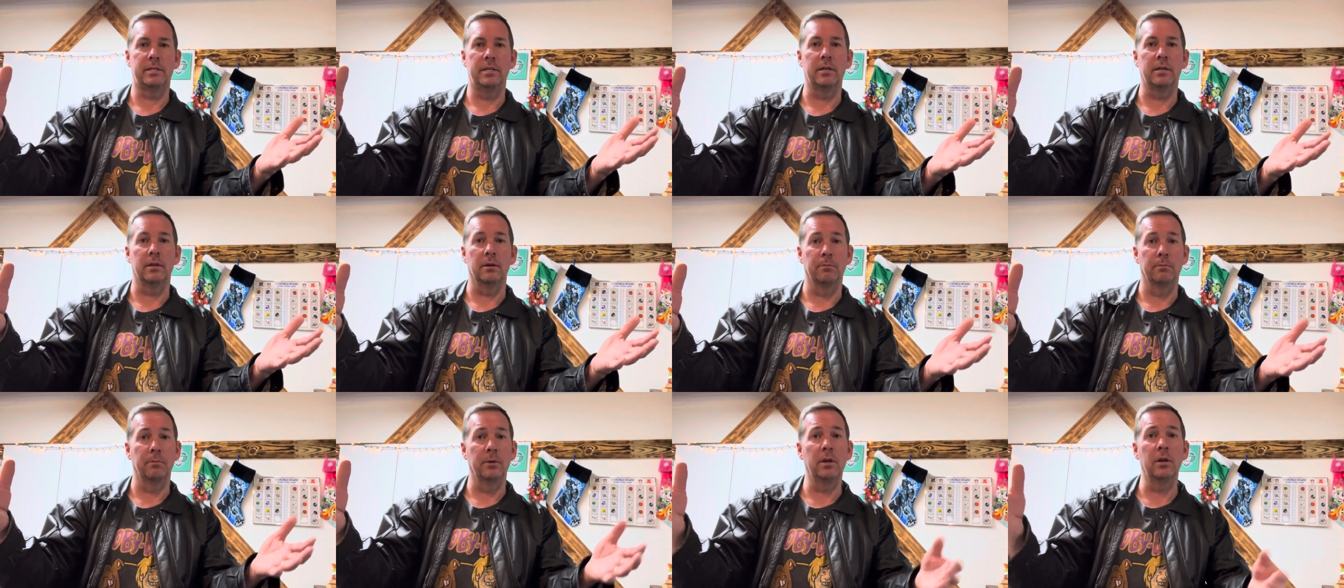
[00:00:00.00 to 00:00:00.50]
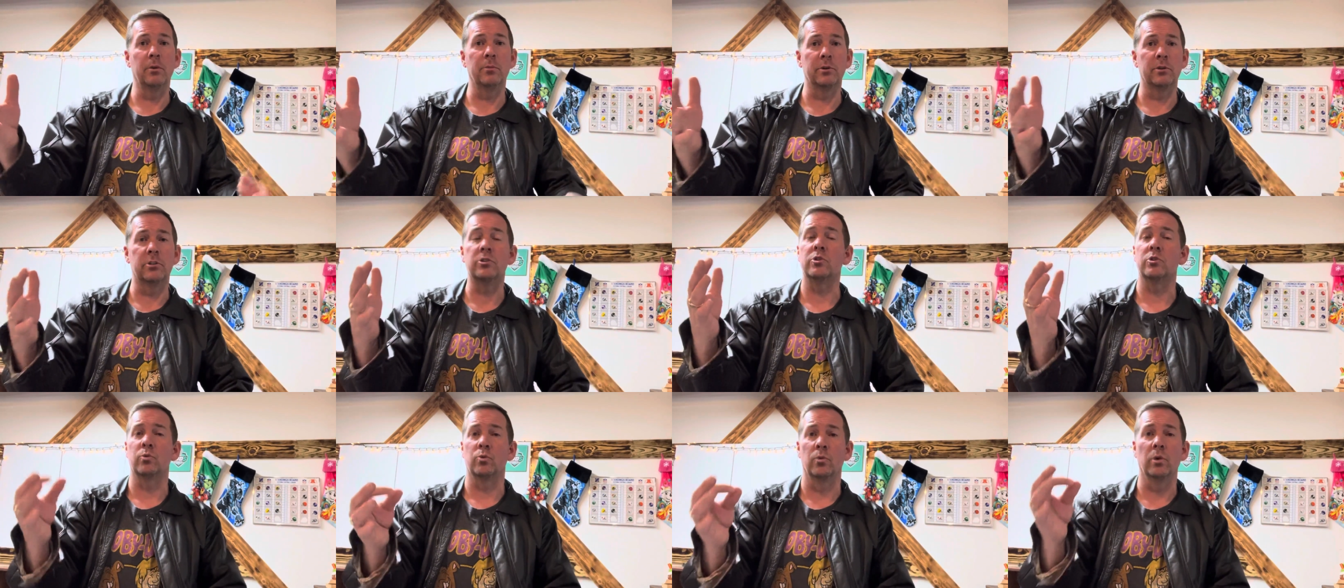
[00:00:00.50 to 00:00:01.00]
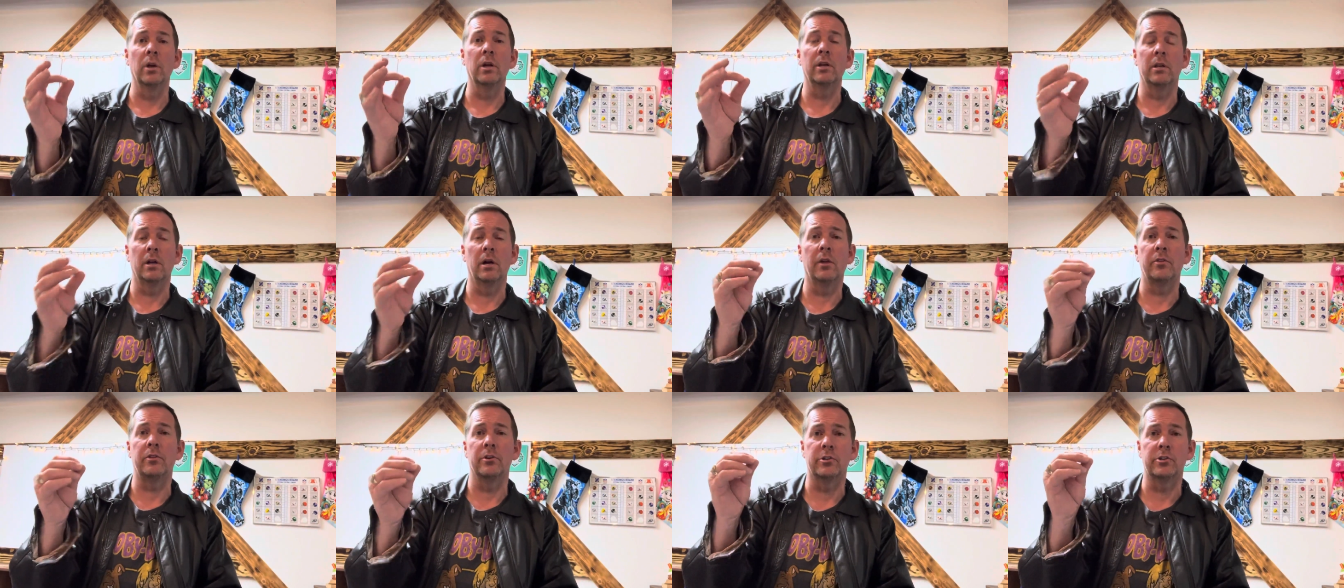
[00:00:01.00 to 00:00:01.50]
he can be, which is really
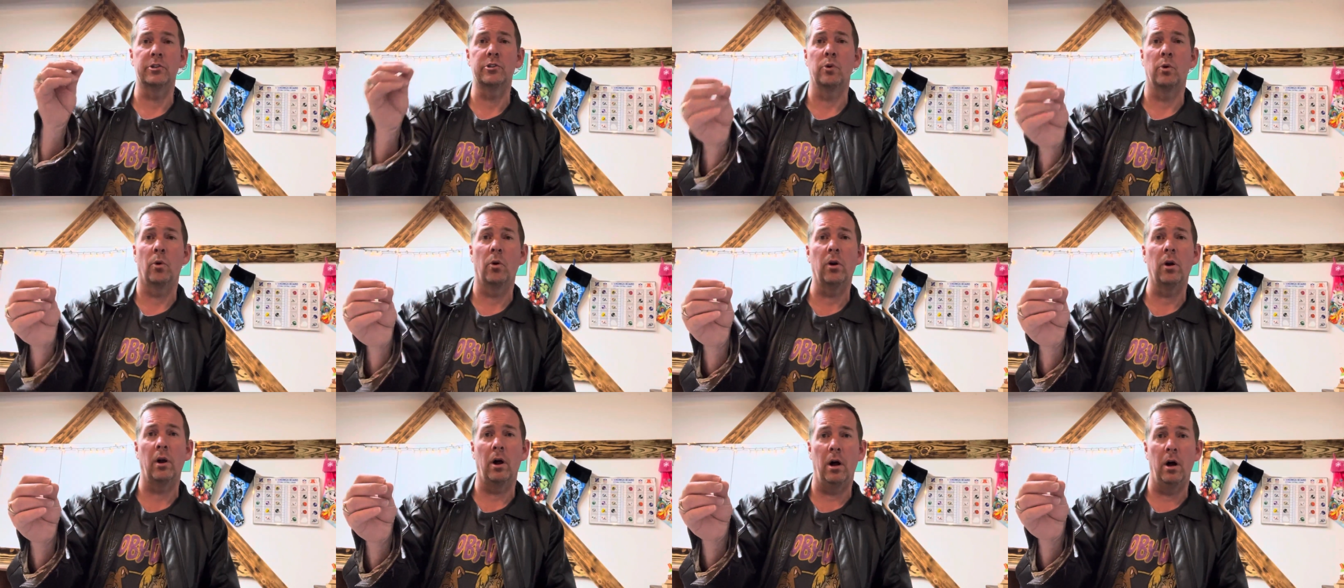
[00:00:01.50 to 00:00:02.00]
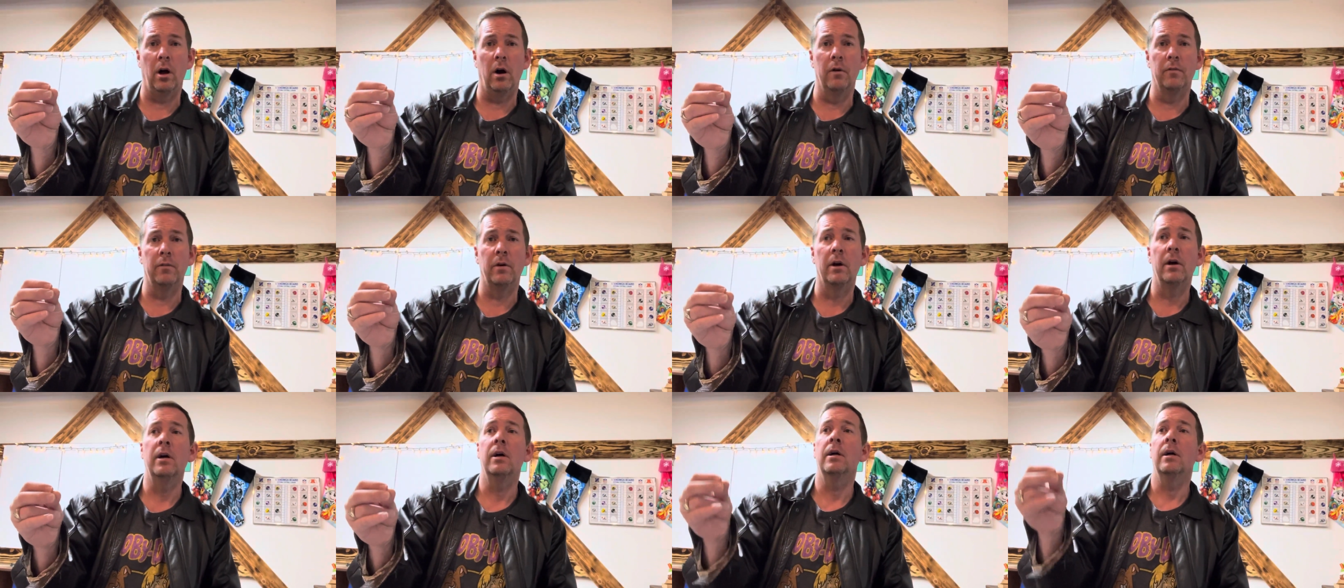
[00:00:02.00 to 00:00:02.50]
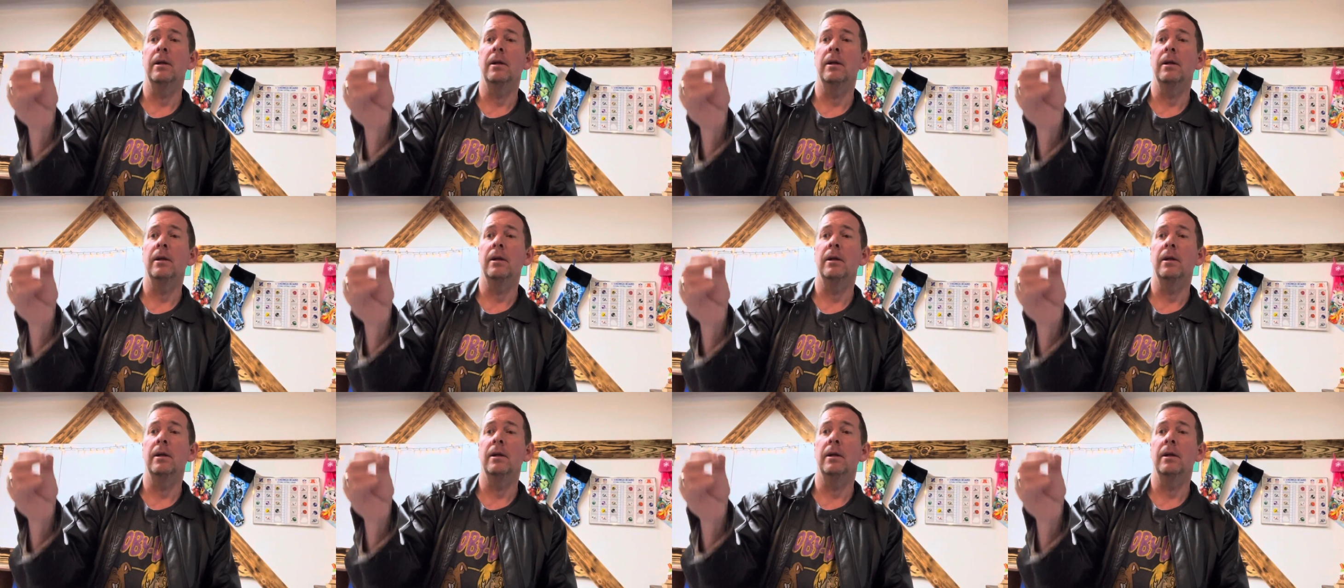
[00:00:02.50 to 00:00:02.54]
nothing short of